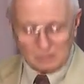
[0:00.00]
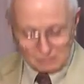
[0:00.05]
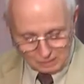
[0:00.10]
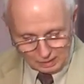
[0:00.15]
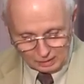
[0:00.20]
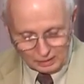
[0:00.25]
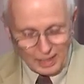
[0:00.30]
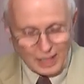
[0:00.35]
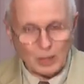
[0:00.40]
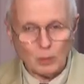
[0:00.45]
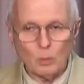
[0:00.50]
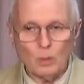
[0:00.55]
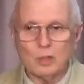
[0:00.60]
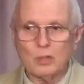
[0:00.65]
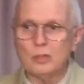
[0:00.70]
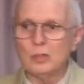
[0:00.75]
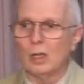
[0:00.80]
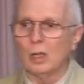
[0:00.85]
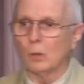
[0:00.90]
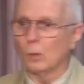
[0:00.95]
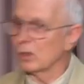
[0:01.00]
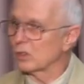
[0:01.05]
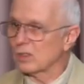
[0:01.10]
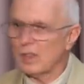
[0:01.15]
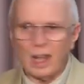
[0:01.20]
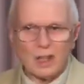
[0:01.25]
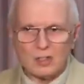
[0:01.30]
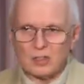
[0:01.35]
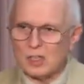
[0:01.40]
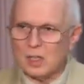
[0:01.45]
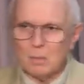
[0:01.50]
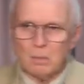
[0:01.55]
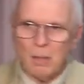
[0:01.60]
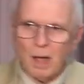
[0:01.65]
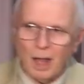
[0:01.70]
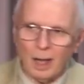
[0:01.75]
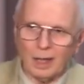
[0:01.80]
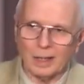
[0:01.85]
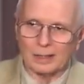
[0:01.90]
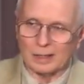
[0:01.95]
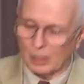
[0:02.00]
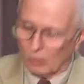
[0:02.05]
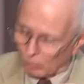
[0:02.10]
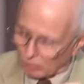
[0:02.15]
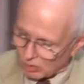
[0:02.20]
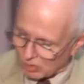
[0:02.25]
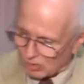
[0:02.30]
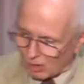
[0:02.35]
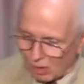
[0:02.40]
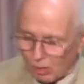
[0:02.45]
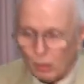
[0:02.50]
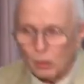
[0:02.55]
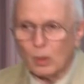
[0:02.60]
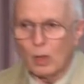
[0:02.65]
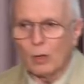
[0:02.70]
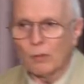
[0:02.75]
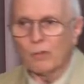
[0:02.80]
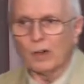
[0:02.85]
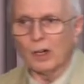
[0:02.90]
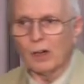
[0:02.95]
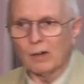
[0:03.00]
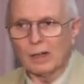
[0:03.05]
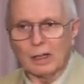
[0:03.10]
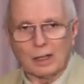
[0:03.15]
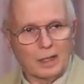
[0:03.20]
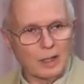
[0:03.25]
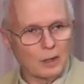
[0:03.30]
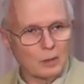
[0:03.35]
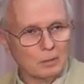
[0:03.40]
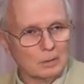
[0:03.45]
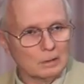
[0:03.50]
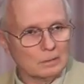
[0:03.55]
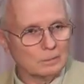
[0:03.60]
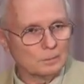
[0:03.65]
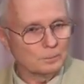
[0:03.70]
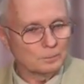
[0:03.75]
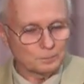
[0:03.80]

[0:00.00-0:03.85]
the language was not symbolic, it was all very literal.